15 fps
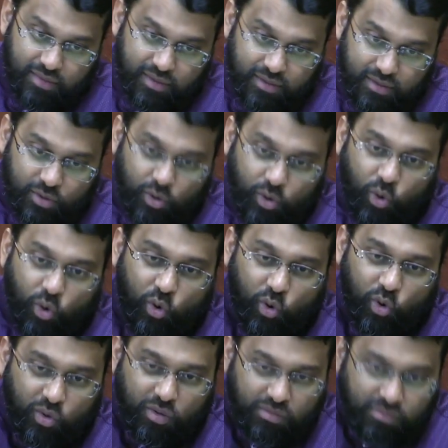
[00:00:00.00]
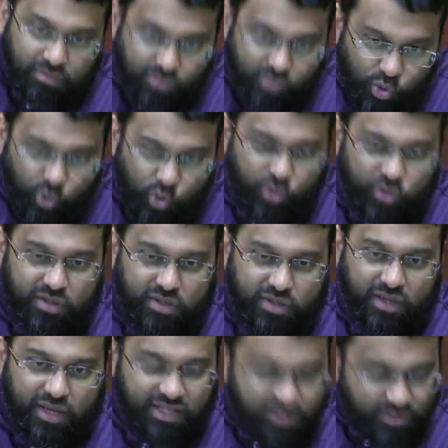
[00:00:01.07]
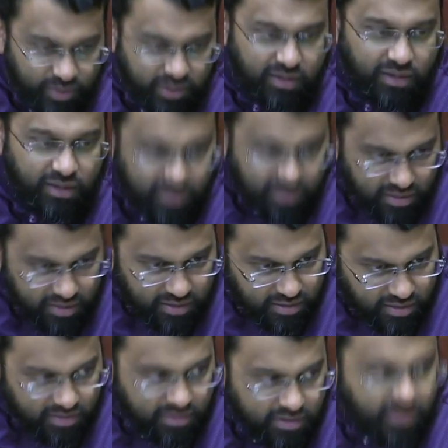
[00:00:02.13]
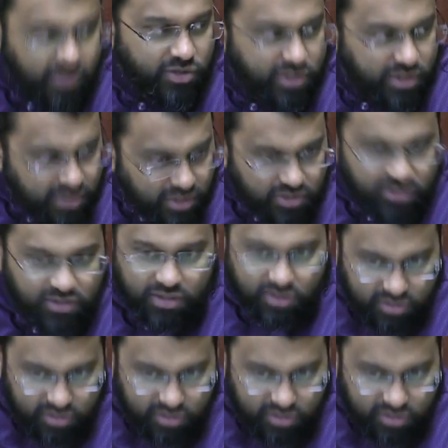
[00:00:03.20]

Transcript: The whole mood has been there, there's, there's